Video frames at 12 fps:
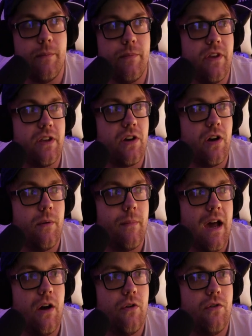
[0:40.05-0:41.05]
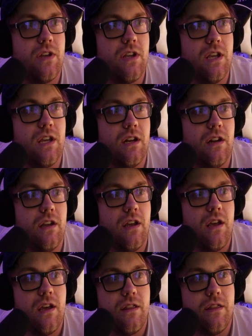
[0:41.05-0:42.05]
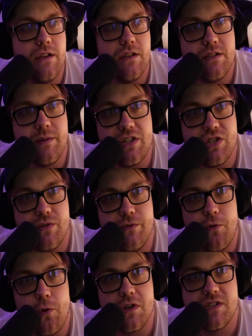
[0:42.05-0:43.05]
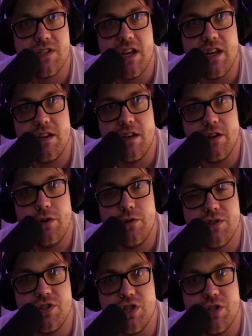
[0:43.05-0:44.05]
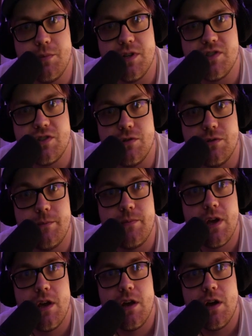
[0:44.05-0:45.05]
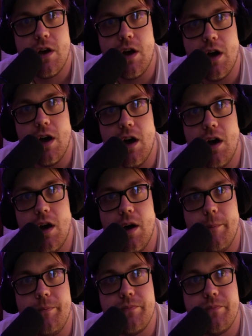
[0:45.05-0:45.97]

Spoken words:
They come out in the Dimension 4 set in OCG pretty soon. And